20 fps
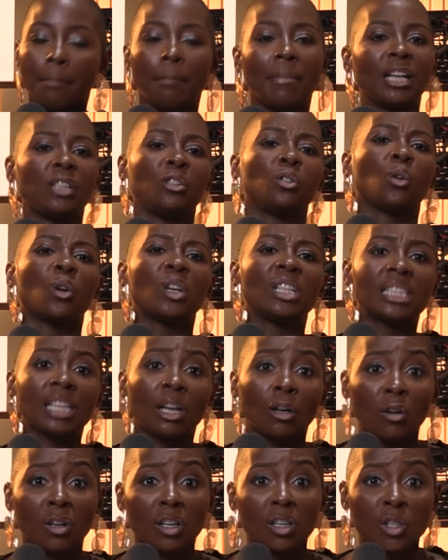my joints
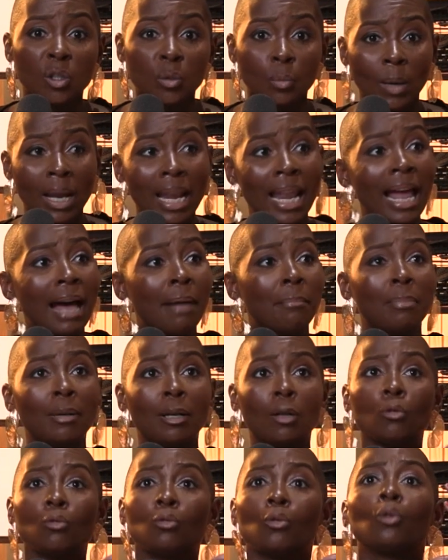are going to swell up
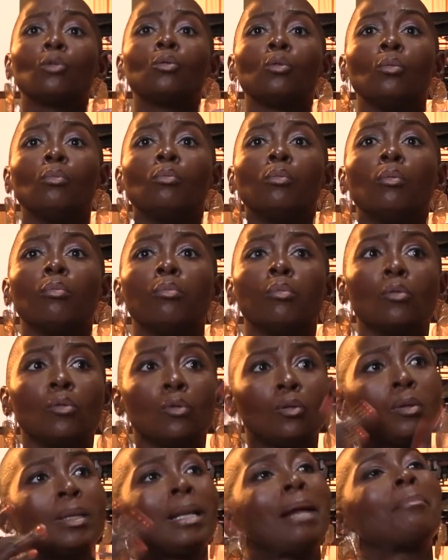and I'm
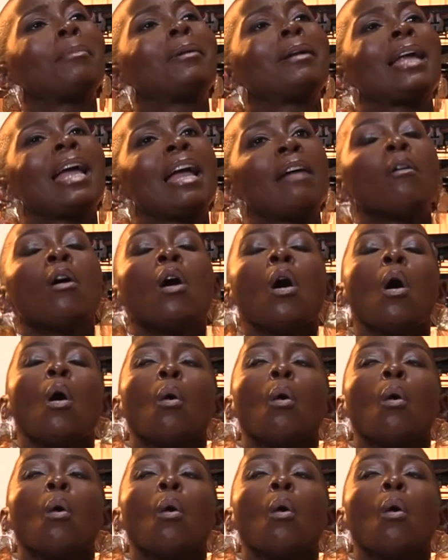going to have...